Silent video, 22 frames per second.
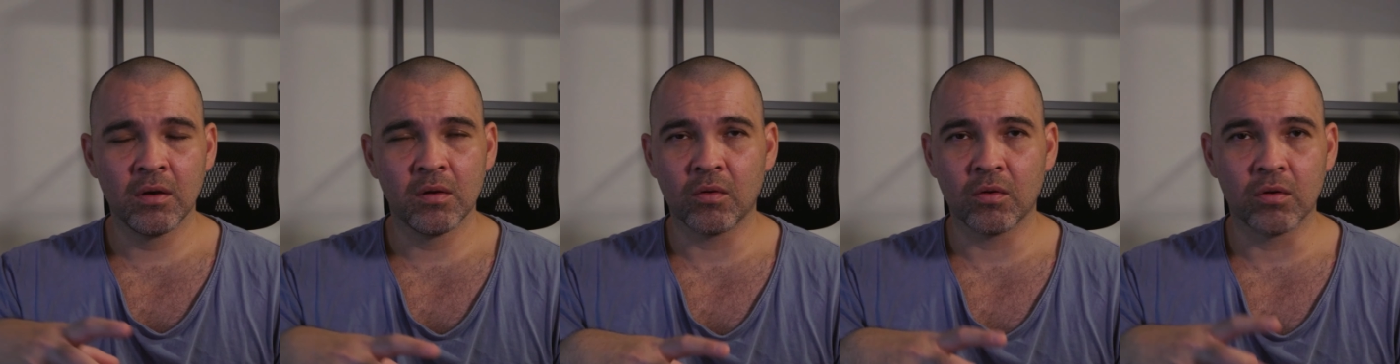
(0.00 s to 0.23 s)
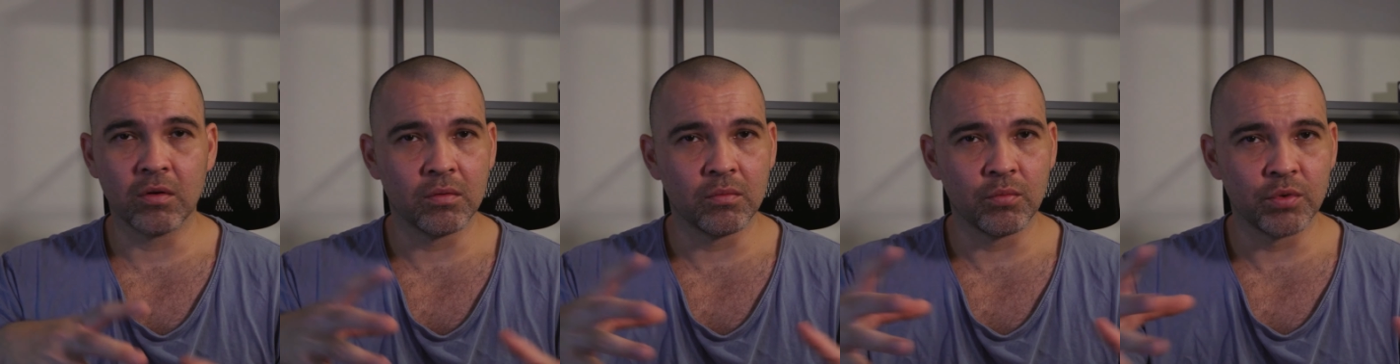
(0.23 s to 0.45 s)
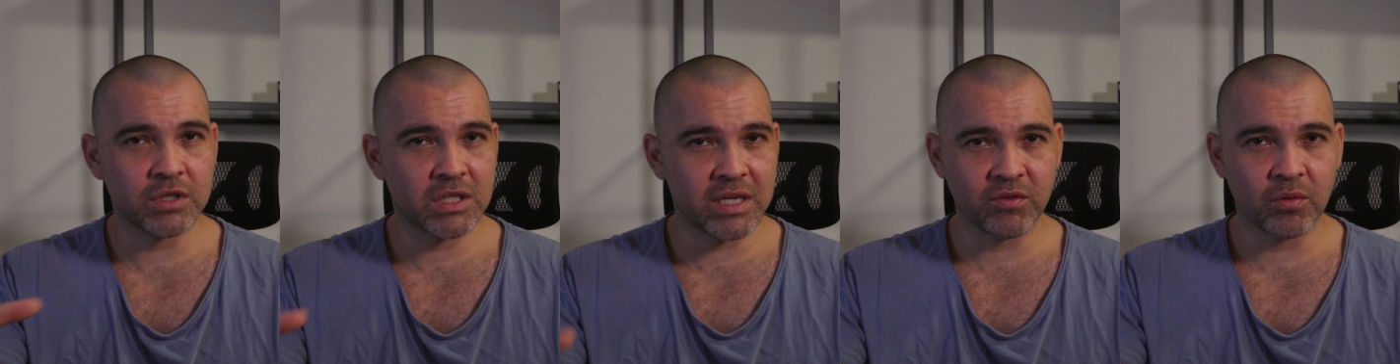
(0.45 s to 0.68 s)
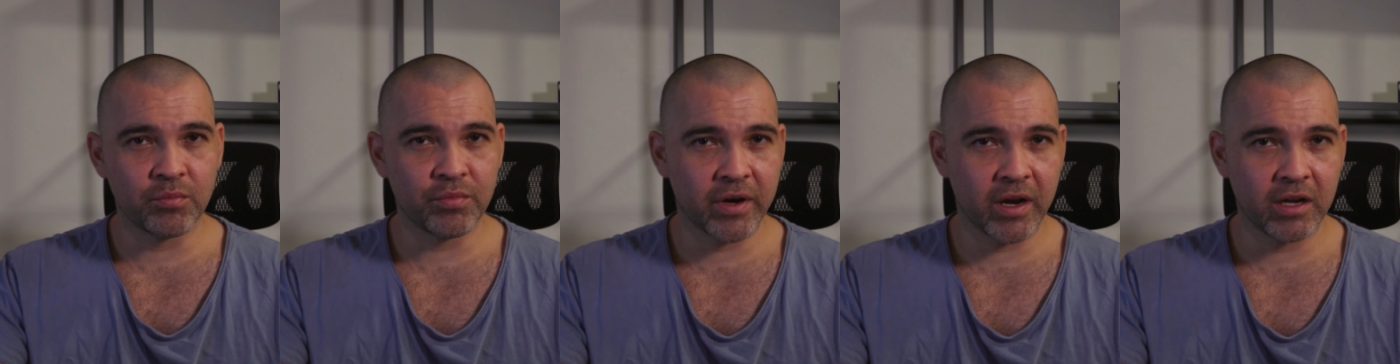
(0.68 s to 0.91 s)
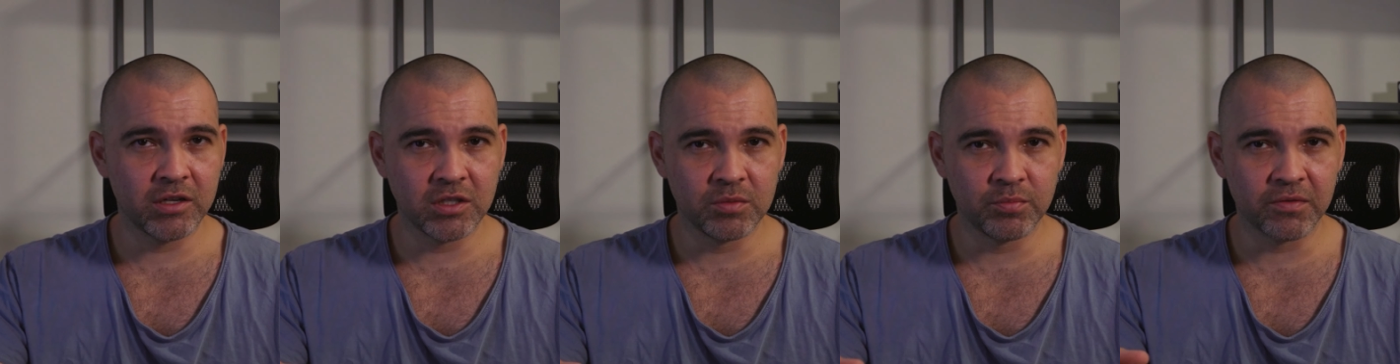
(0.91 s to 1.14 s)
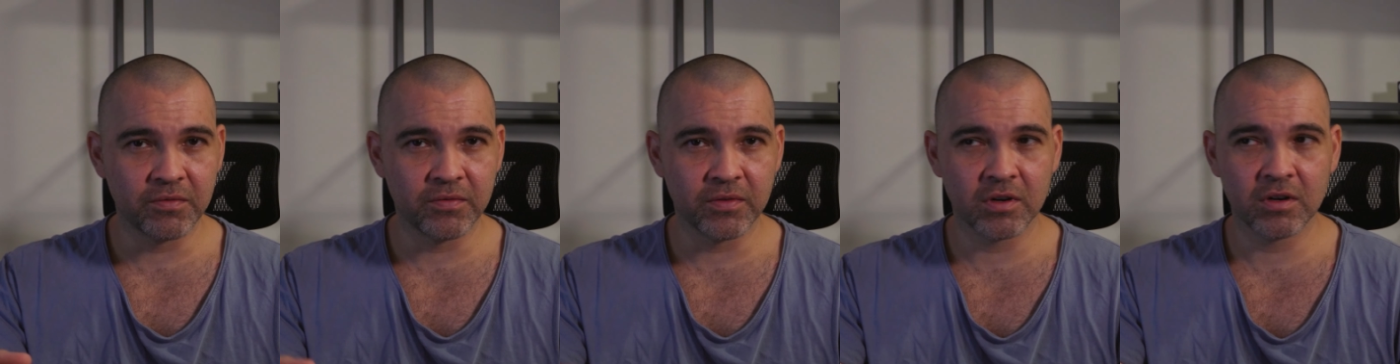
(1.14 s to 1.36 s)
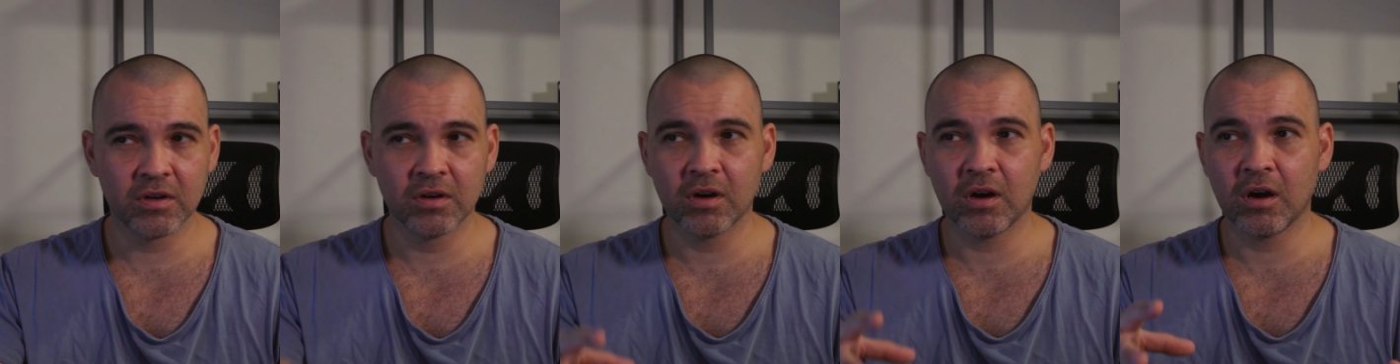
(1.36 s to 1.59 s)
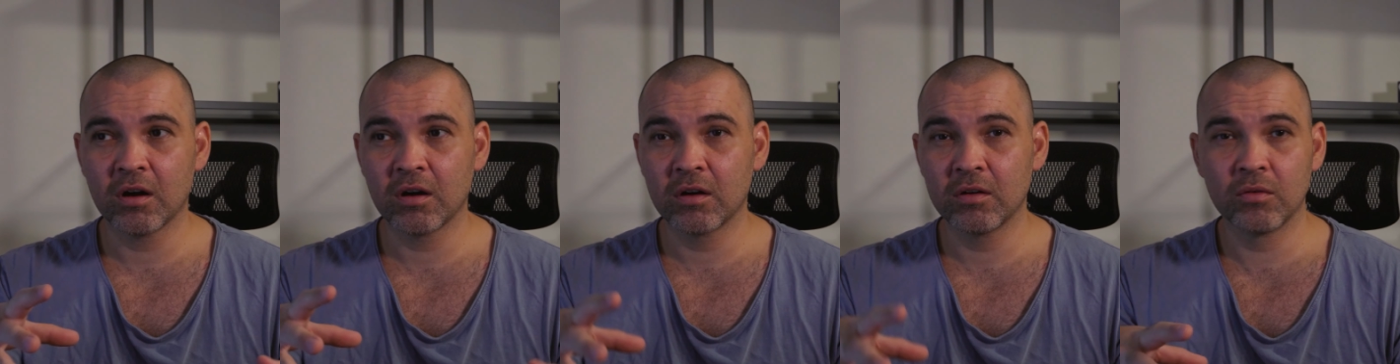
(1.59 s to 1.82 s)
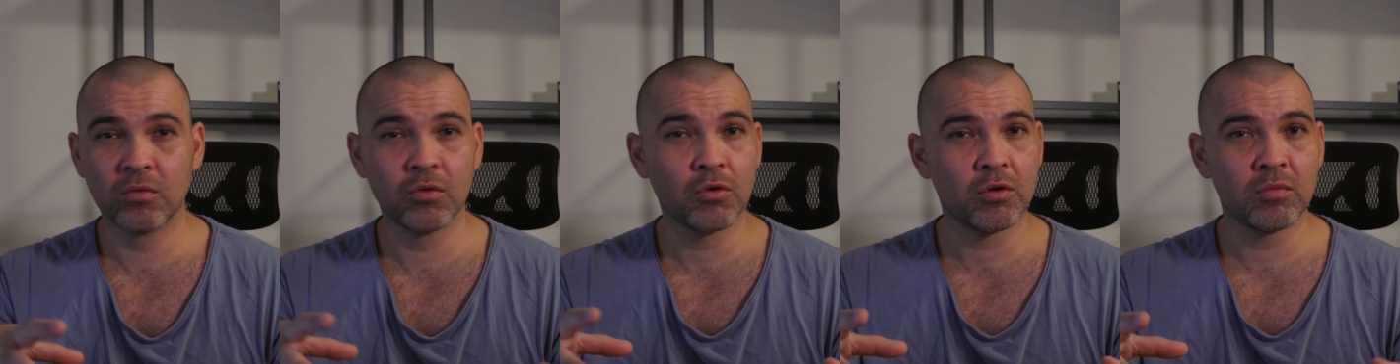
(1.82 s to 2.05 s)
or whichever brand you prefer,
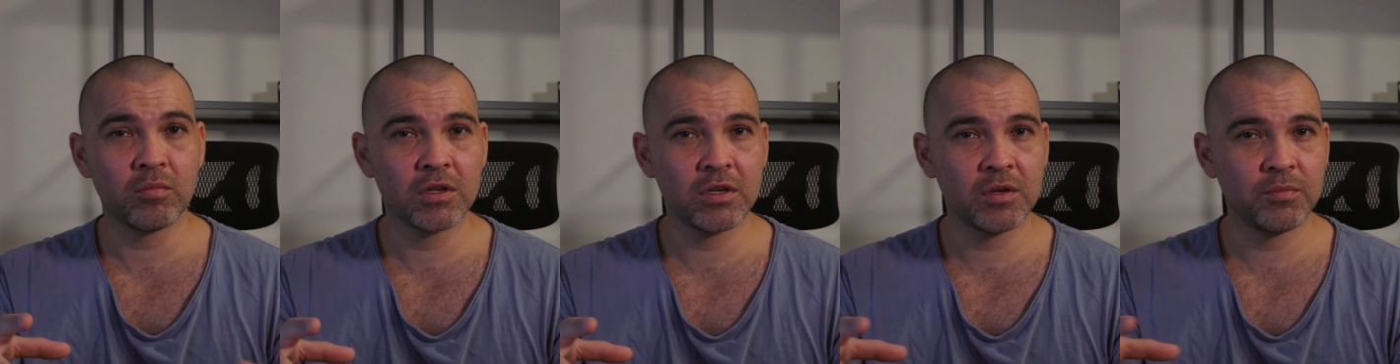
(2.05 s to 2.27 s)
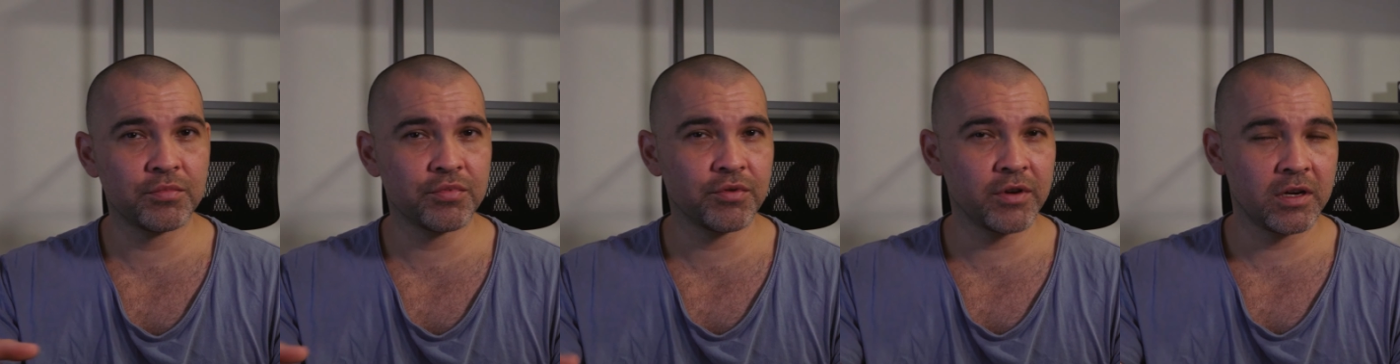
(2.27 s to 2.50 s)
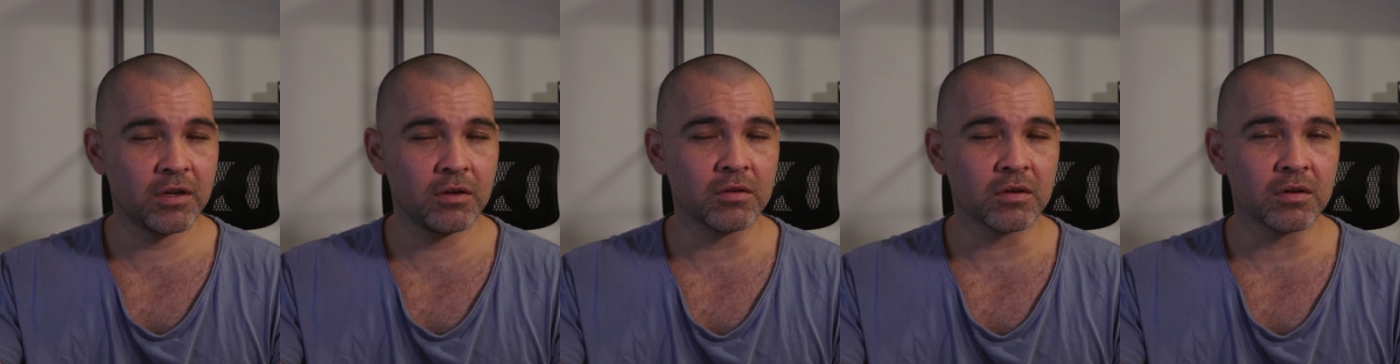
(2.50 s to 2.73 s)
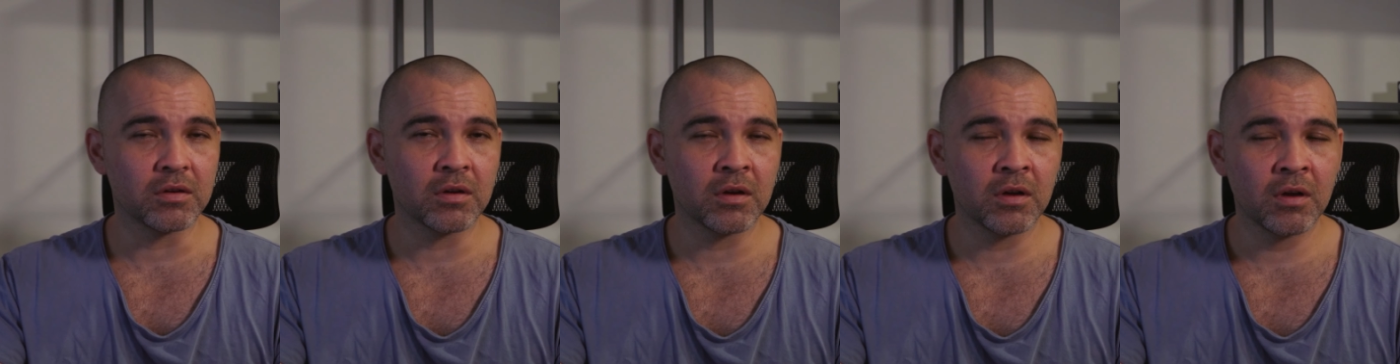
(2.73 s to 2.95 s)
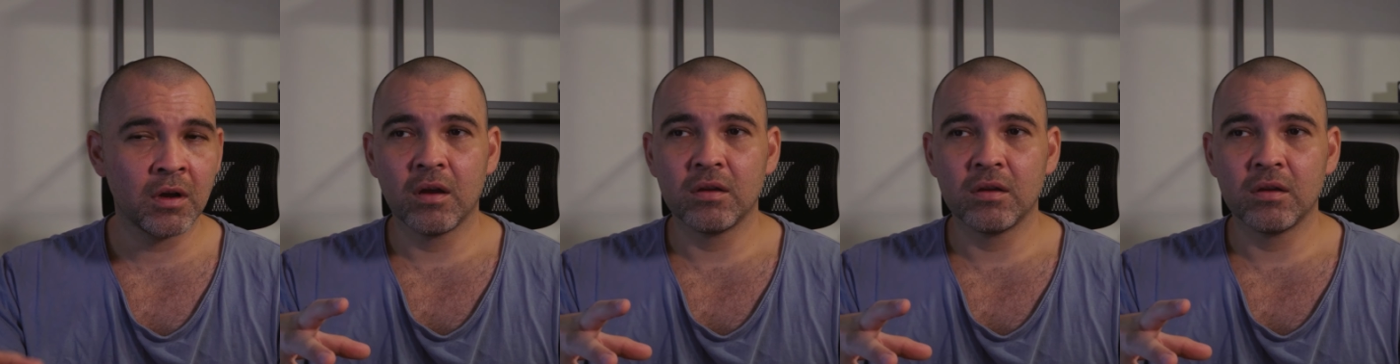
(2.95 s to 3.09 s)
are normally pretty good.